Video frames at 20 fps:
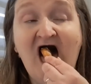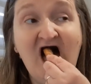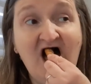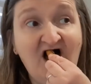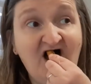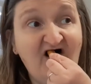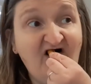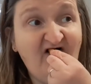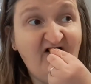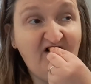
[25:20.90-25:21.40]

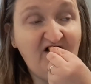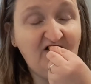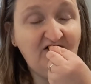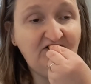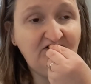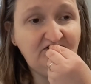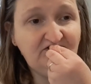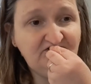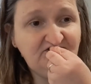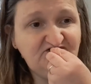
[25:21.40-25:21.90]

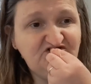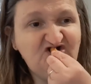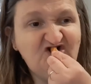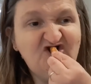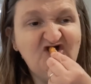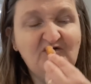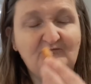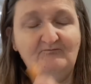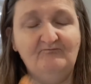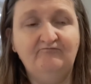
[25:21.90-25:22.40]

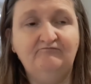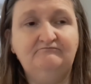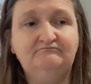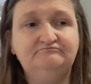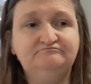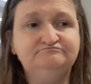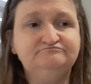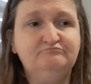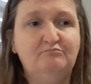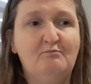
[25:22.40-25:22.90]

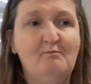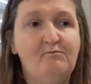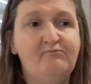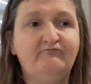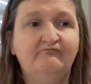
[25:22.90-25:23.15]
Nothing is said.